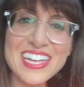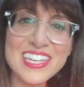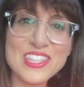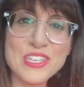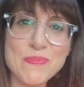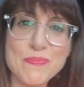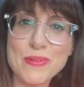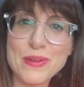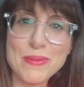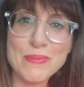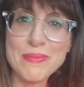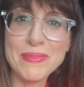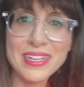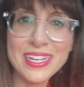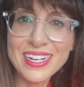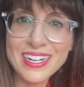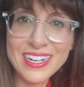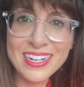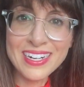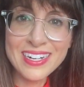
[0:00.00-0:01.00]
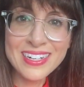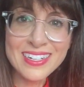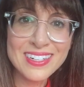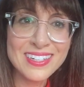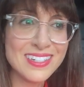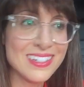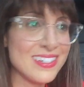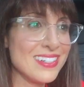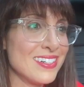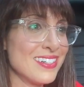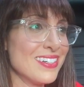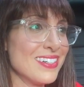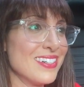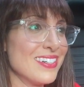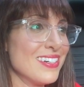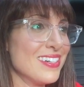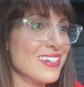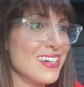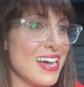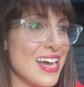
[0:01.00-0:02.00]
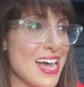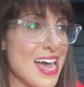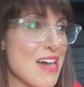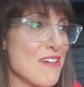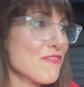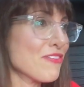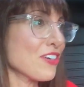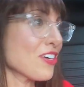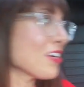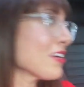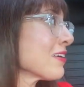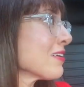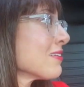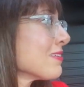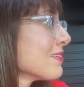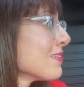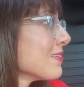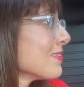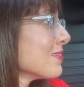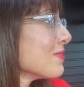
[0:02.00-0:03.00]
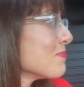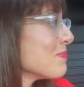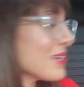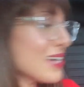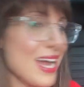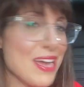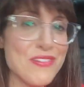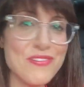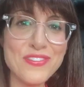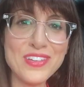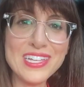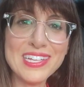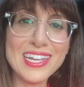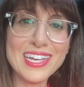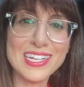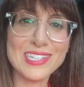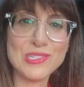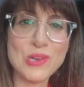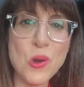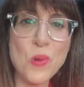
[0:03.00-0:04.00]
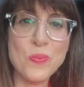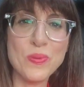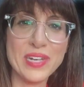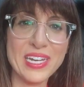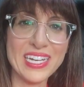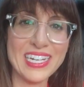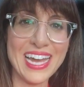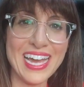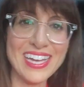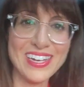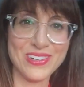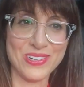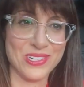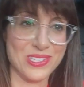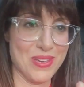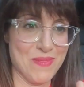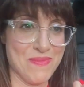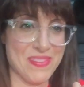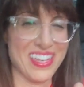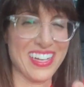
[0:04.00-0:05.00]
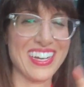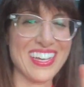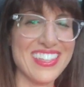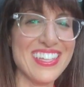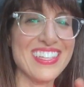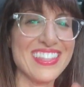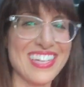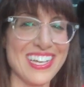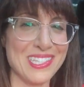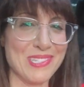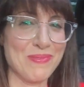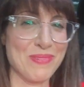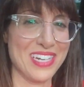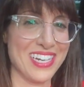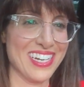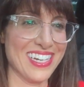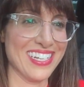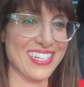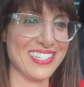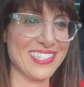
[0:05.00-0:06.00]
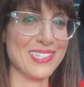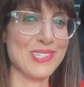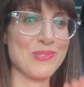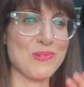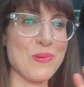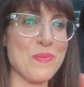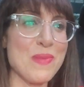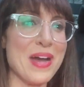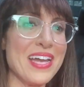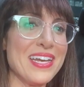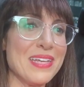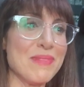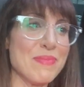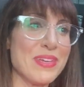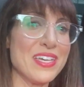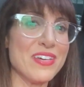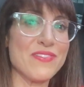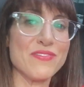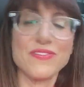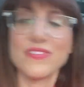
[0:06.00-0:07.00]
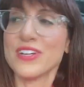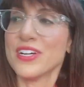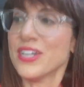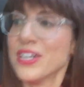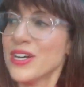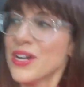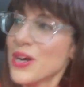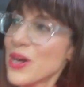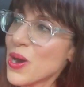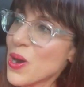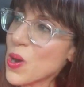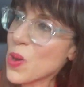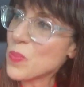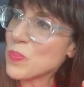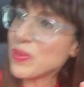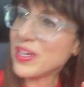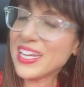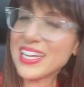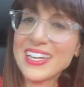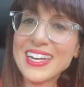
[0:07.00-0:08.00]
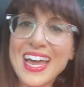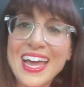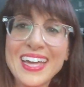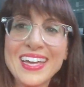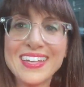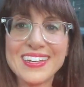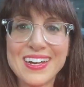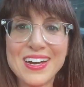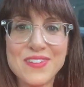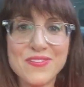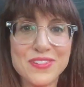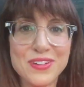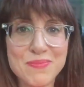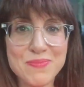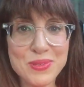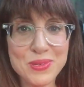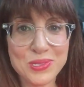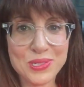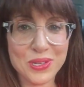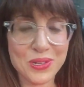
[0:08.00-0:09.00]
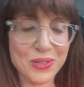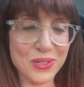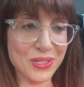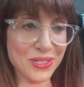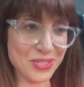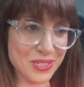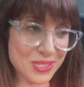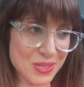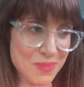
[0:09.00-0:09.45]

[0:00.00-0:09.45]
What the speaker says: like the premiere ever, but I feel like it's opening night or something. I think that's what it is. It's reminding me of opening night of a musical or